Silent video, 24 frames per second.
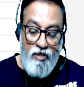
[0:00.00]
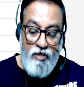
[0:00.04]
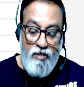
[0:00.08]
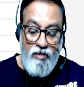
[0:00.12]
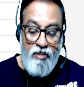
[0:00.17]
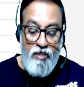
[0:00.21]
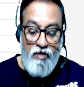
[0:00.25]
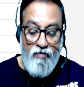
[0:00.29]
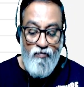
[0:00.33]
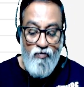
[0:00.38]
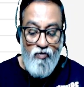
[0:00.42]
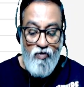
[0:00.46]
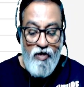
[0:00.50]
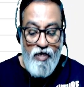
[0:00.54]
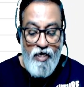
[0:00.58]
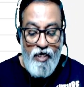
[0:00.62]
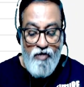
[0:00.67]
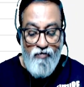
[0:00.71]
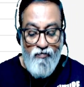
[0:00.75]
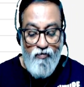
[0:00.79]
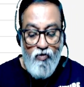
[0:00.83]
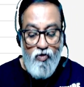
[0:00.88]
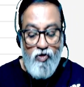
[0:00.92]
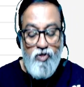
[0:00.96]
Therefore,
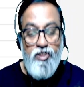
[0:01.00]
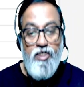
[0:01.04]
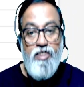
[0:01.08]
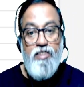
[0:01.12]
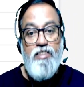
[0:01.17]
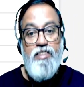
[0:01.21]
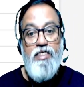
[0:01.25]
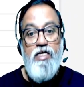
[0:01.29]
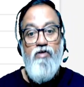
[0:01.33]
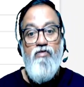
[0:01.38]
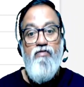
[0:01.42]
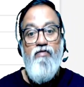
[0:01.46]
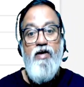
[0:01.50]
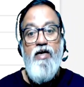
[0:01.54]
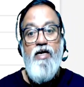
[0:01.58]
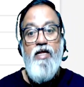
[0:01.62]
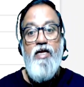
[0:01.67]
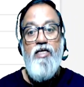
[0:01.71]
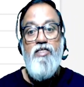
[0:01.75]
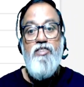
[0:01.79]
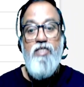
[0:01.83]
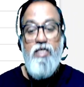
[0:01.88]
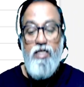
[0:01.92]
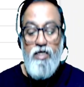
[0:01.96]
net force is downward
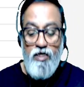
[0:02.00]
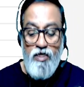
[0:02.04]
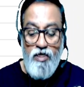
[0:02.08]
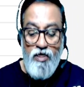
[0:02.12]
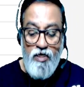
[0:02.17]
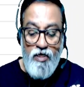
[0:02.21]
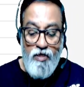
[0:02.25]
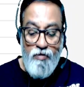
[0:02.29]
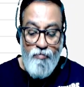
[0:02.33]
direction.